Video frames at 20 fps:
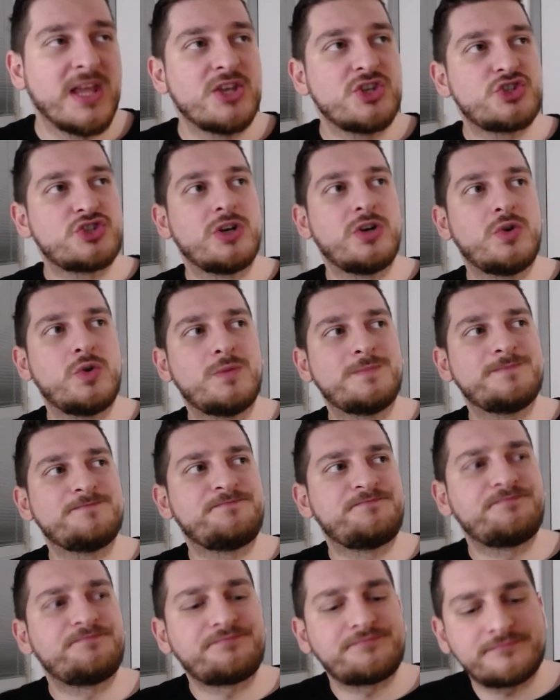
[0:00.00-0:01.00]
So
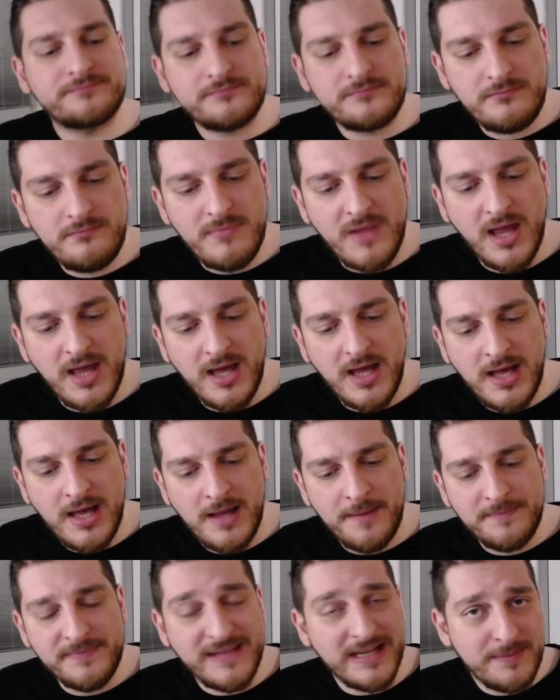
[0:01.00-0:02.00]

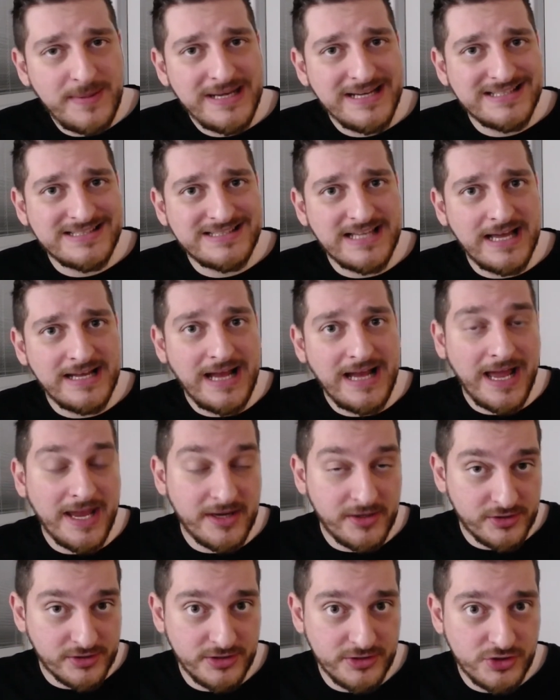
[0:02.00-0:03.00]
uh, that being said, I
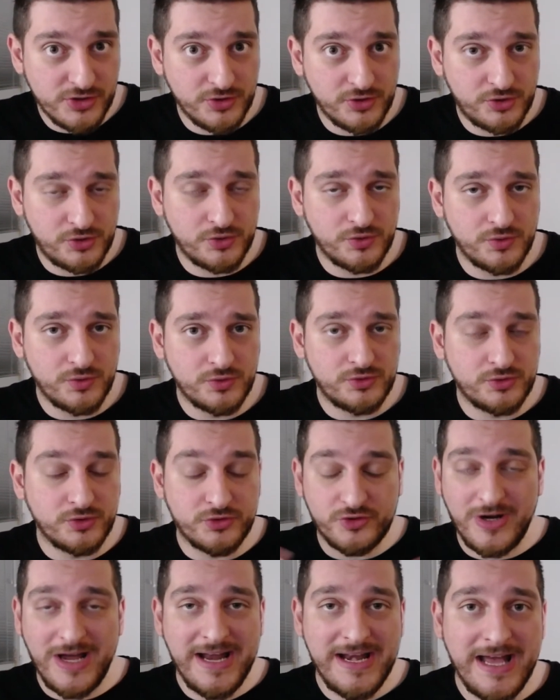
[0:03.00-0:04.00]
encourage you to, to
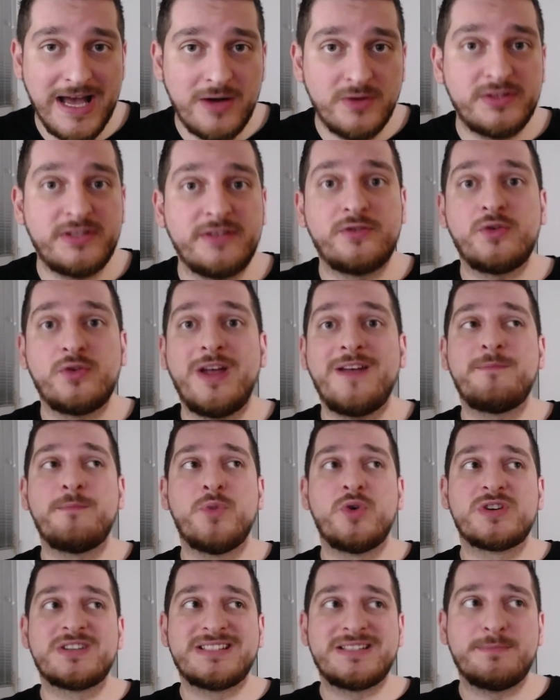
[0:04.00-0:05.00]
try it out if you have
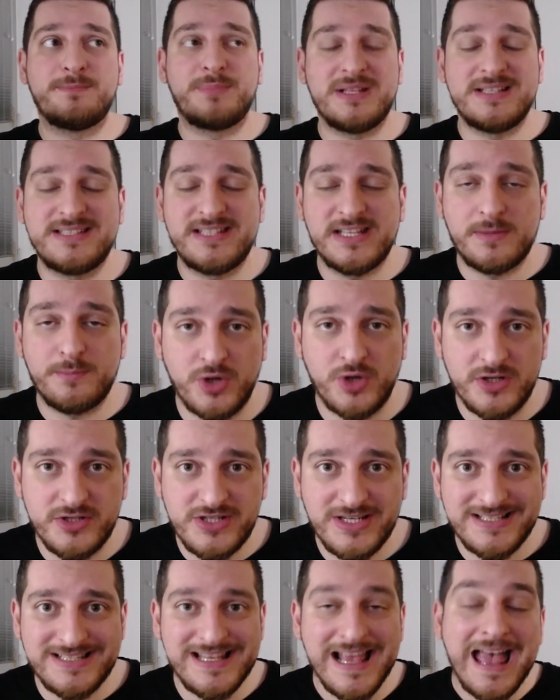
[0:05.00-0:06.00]
more simplistic
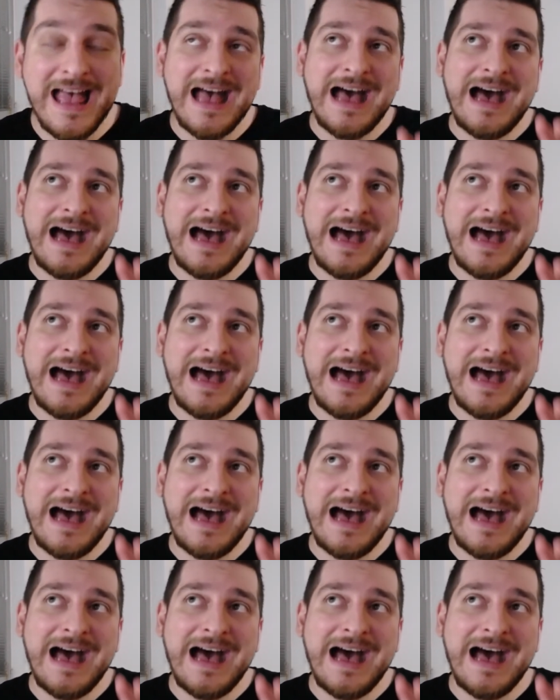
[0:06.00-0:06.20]
projects.